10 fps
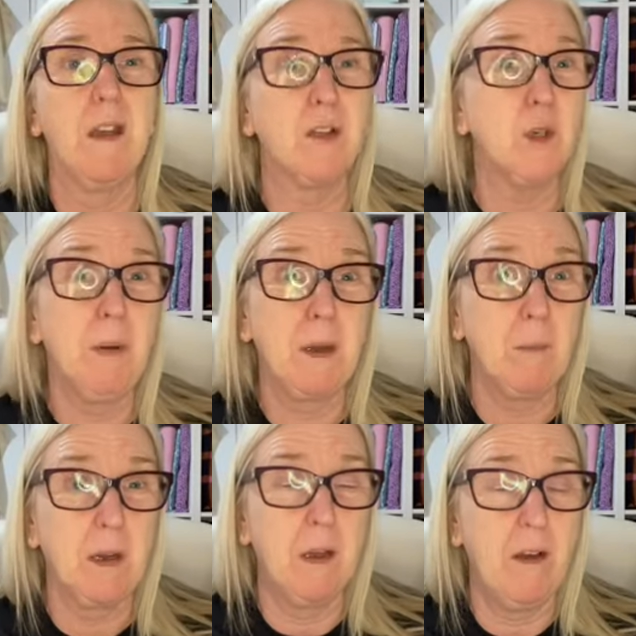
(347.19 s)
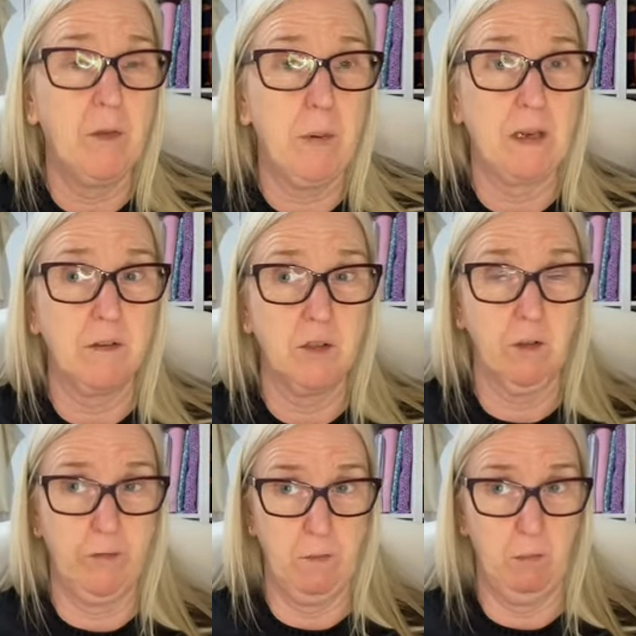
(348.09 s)
I do have a bag of
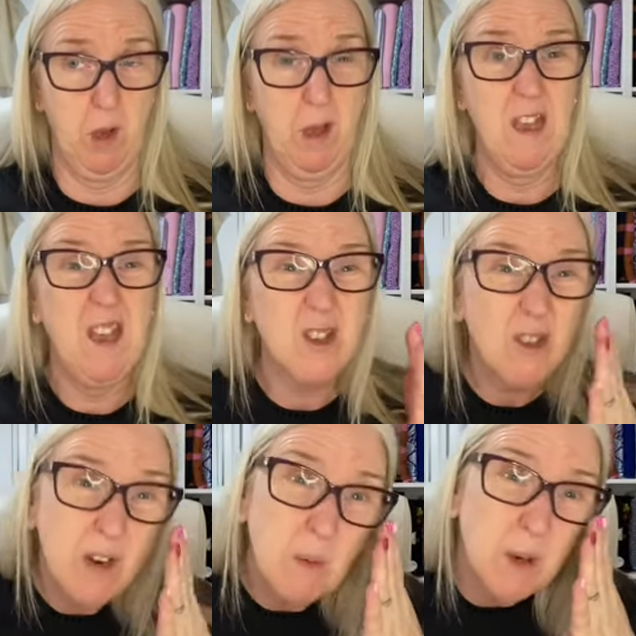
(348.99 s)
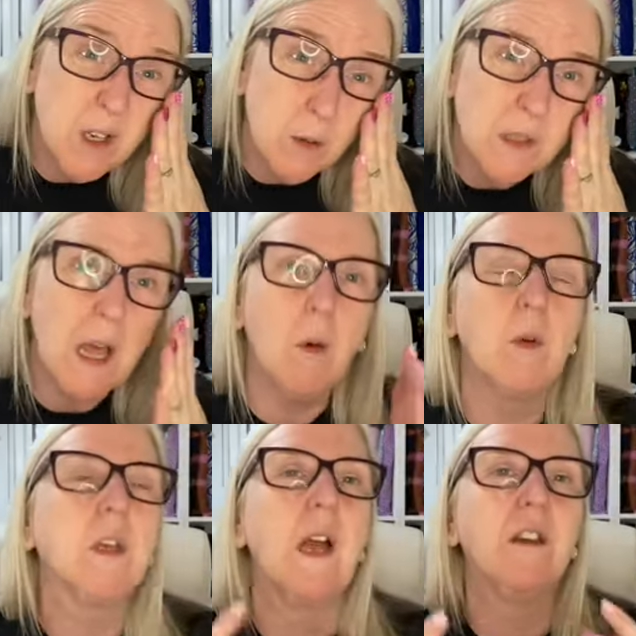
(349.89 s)
stuffing, but I don't really want to use that. I
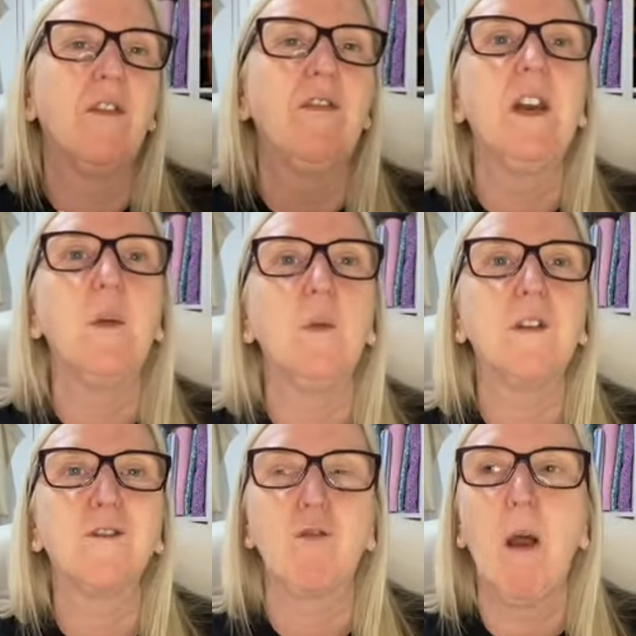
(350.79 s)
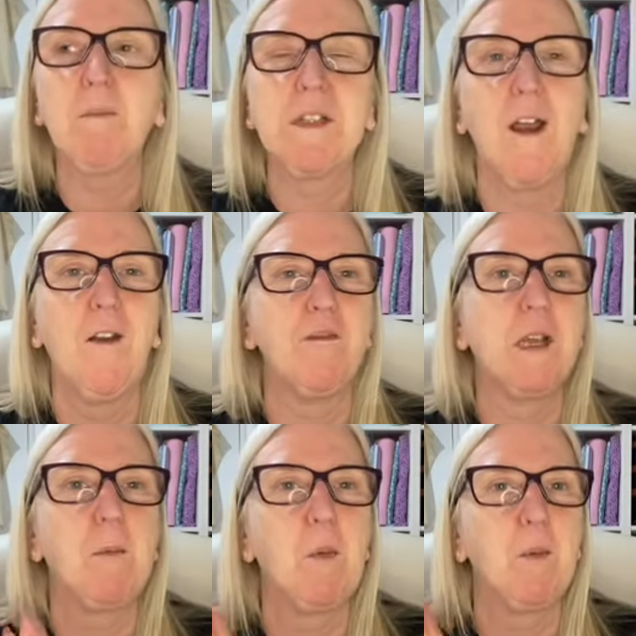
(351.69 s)
want to kind of fill it with scraps, and then every
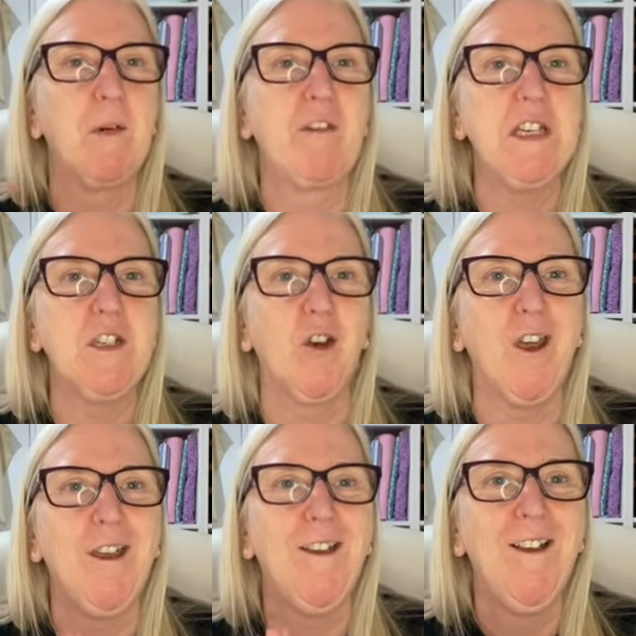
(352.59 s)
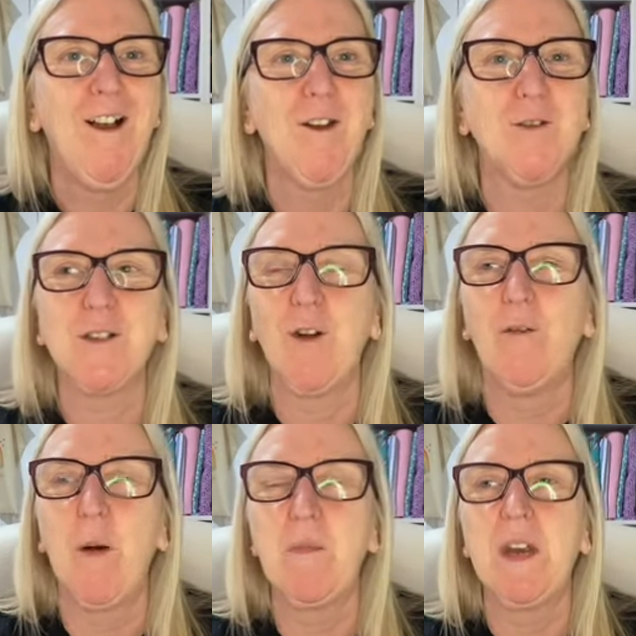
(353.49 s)
time I put my feet on it, I know it's got
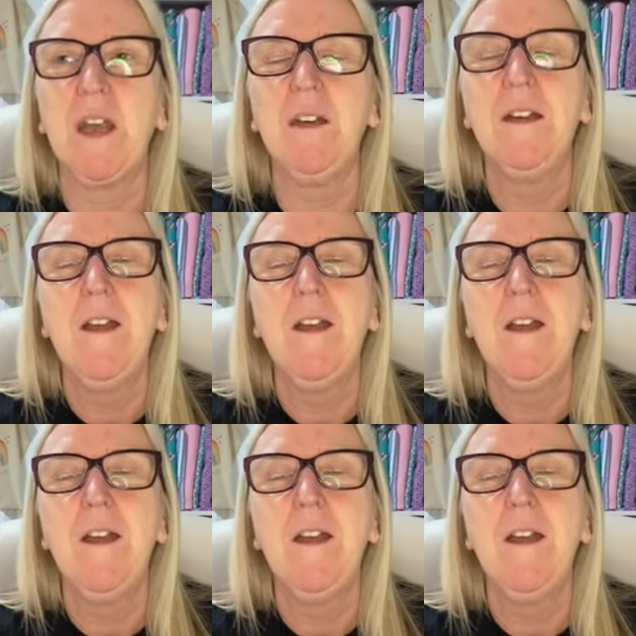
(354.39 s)
fabric in.